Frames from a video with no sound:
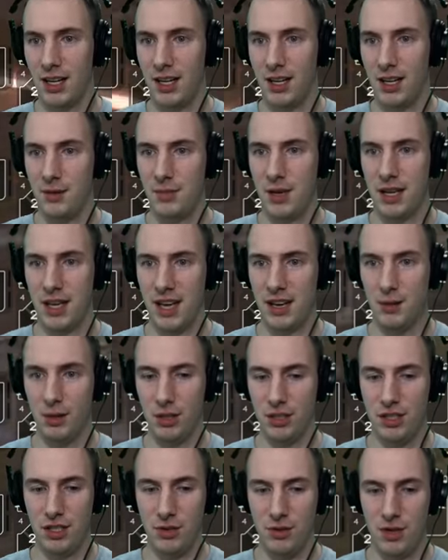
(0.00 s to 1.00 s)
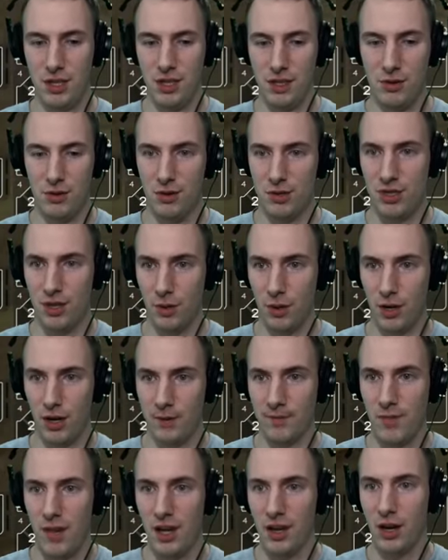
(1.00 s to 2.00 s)
being able to use your
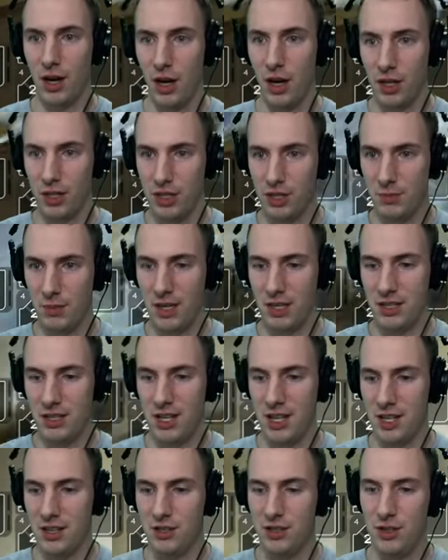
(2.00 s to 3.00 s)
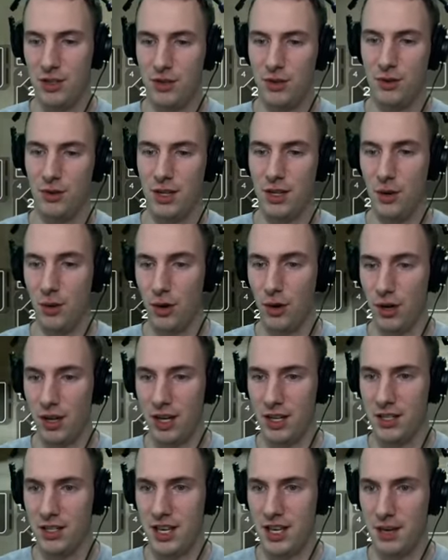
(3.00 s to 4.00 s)
ultimate into your
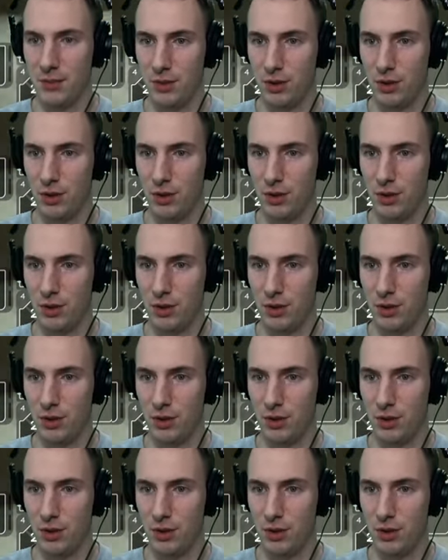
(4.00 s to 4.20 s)
Untamed